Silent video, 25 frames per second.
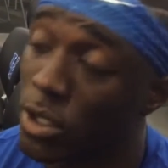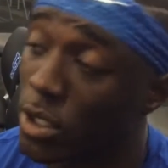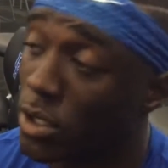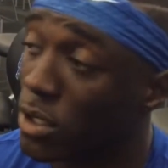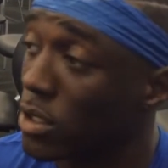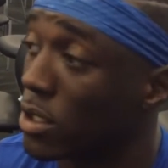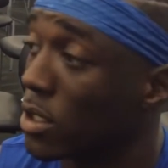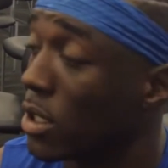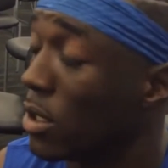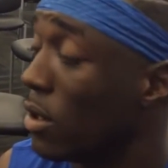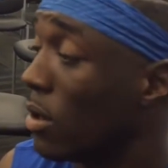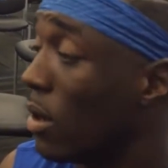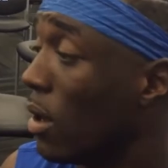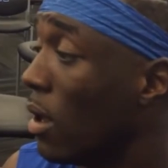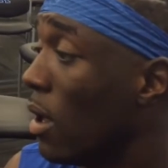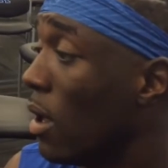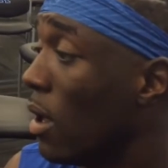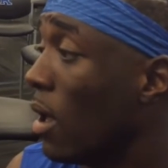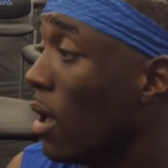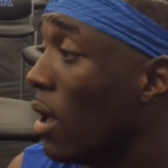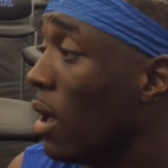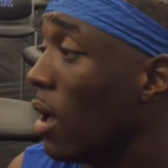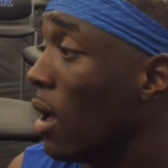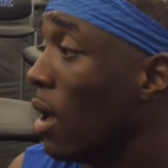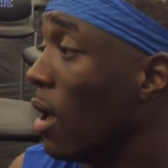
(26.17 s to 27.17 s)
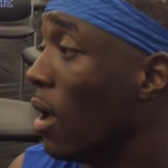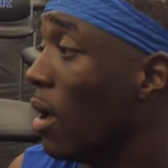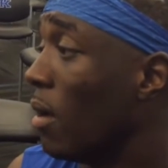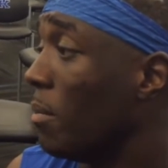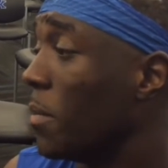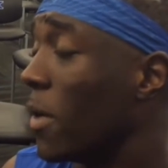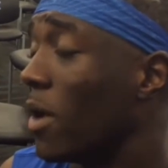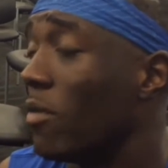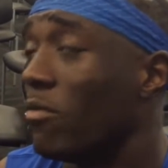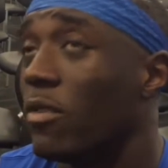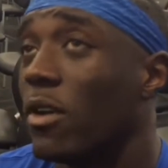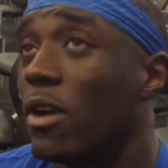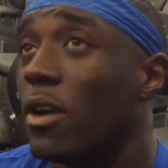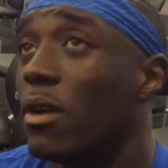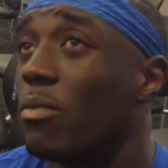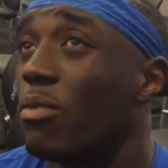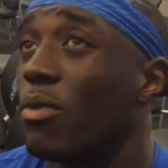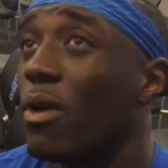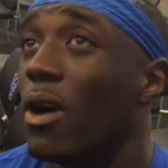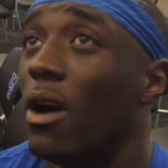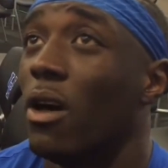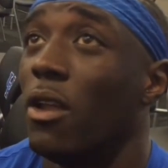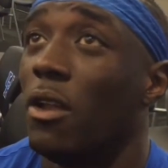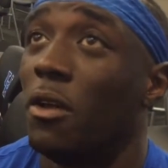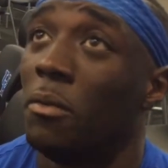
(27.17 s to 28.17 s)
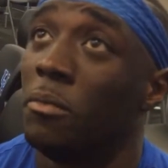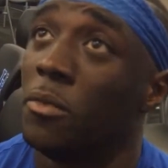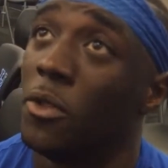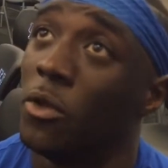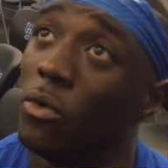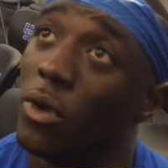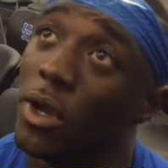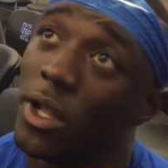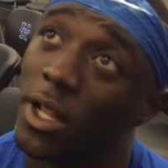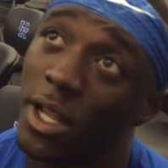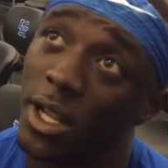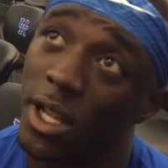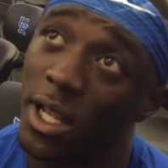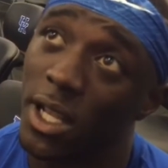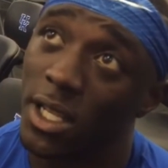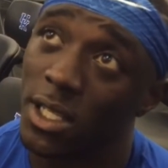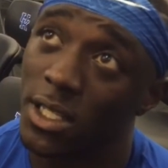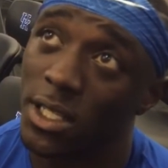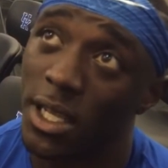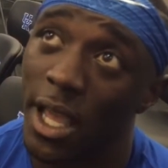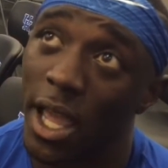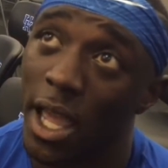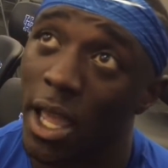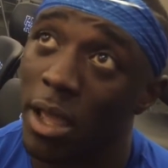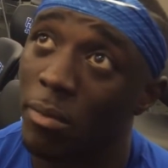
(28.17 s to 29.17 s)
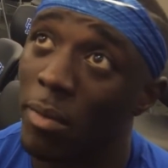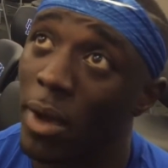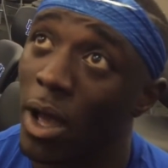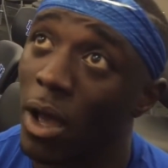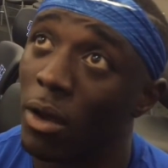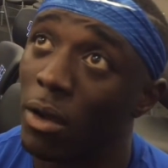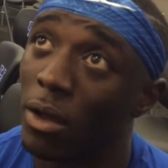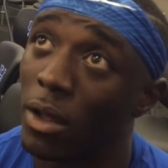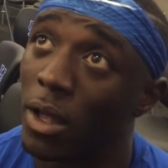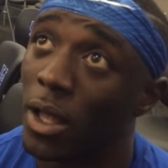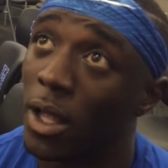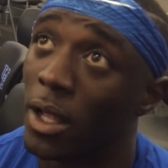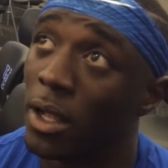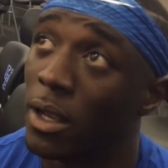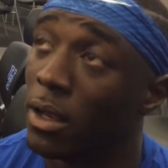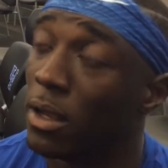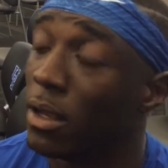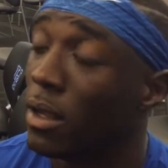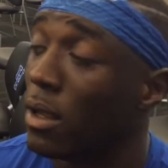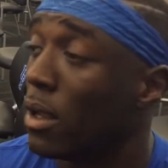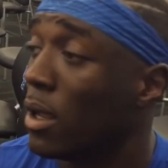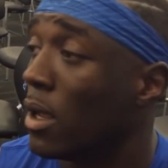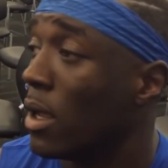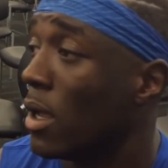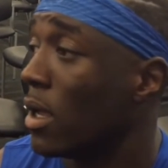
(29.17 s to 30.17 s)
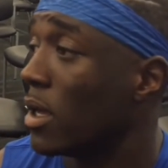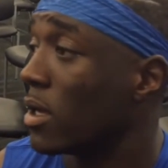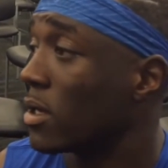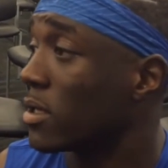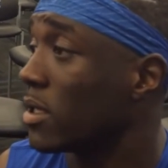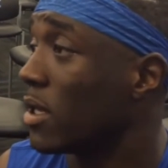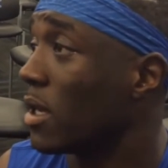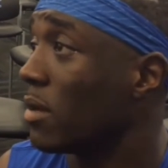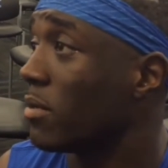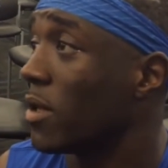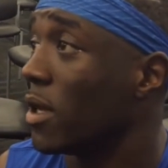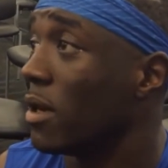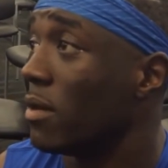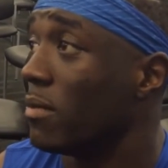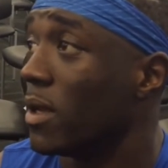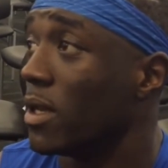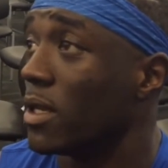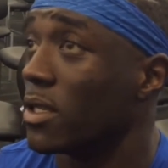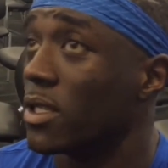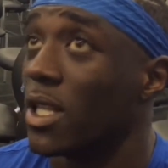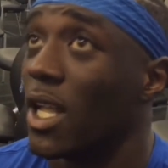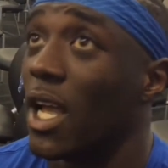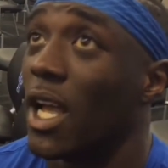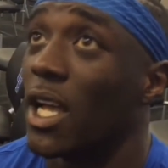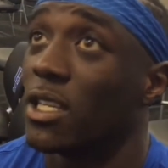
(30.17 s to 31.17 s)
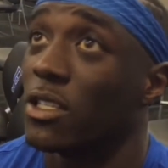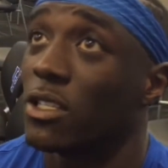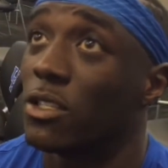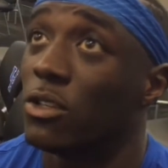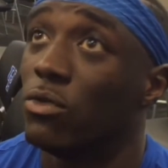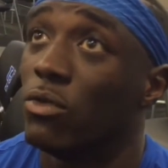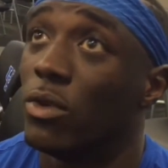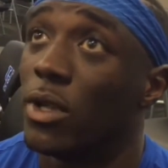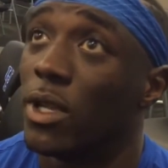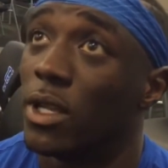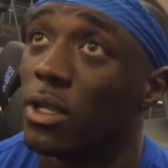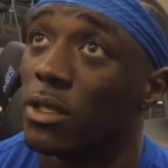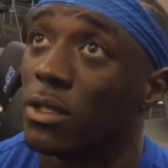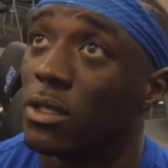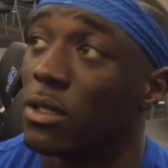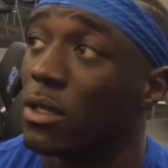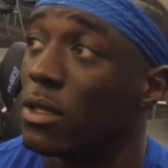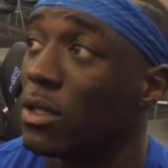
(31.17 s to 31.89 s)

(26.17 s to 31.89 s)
And so I'm very proud of the way that he's came out and stepped up these last 2 weeks.